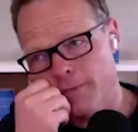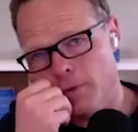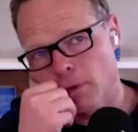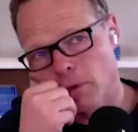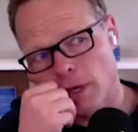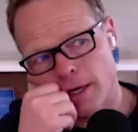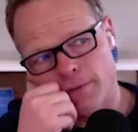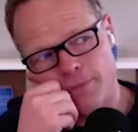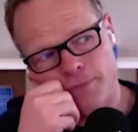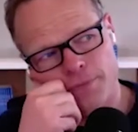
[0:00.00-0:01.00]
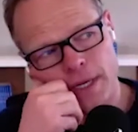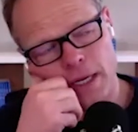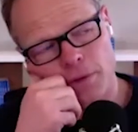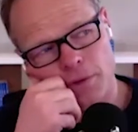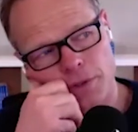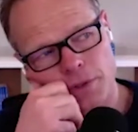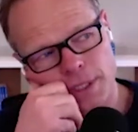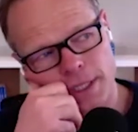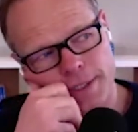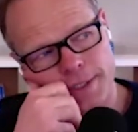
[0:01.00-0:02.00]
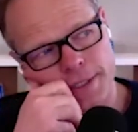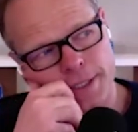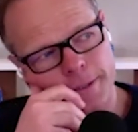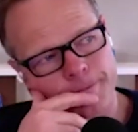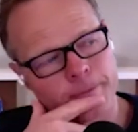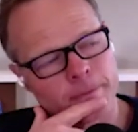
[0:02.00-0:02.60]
for a lot of founders, it's